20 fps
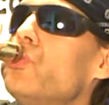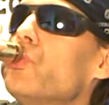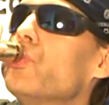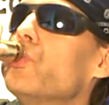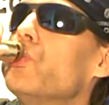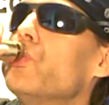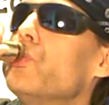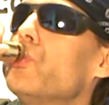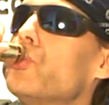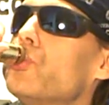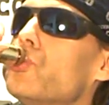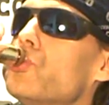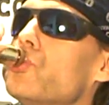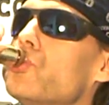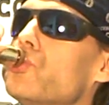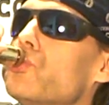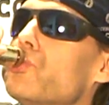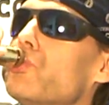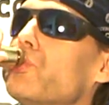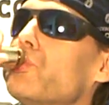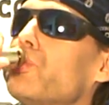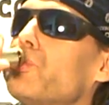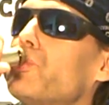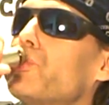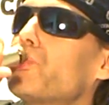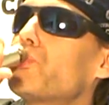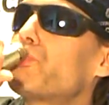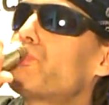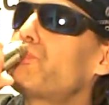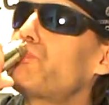
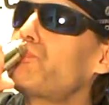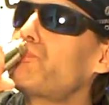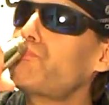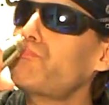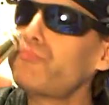[no speech]